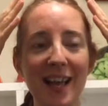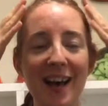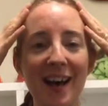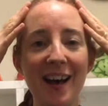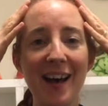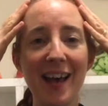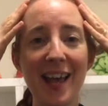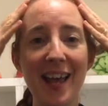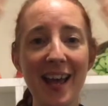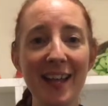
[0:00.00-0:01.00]

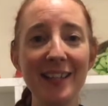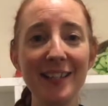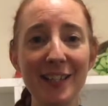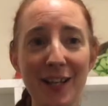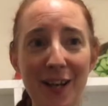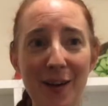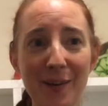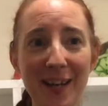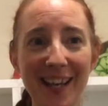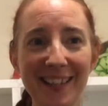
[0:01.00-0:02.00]
high and low
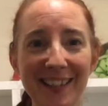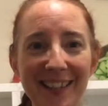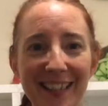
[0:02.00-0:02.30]
in.